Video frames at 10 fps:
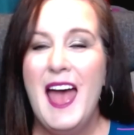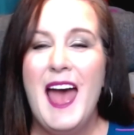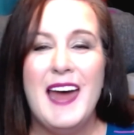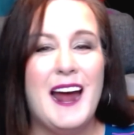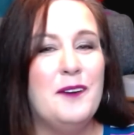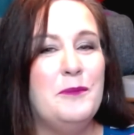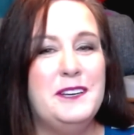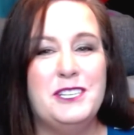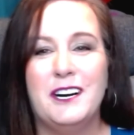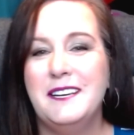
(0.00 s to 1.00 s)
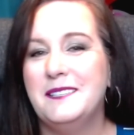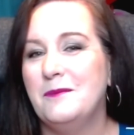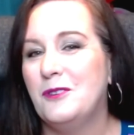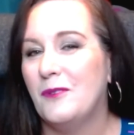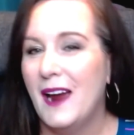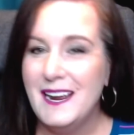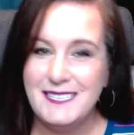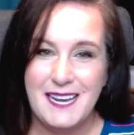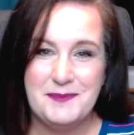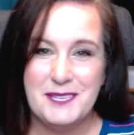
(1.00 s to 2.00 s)
And I will be sharing some great
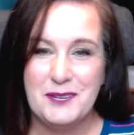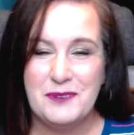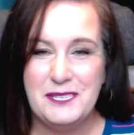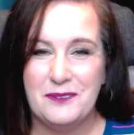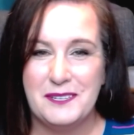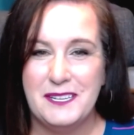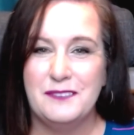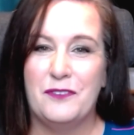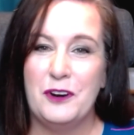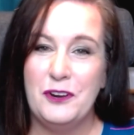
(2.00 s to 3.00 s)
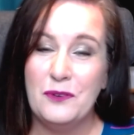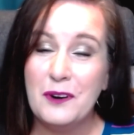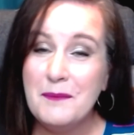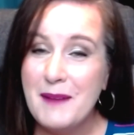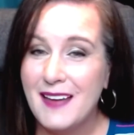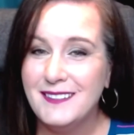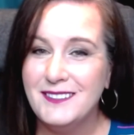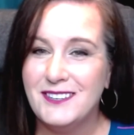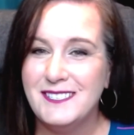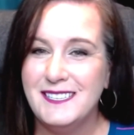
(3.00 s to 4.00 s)
tips and resources for your math and
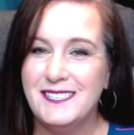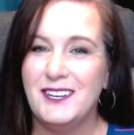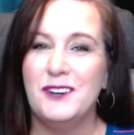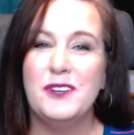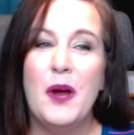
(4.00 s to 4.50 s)
literacy centers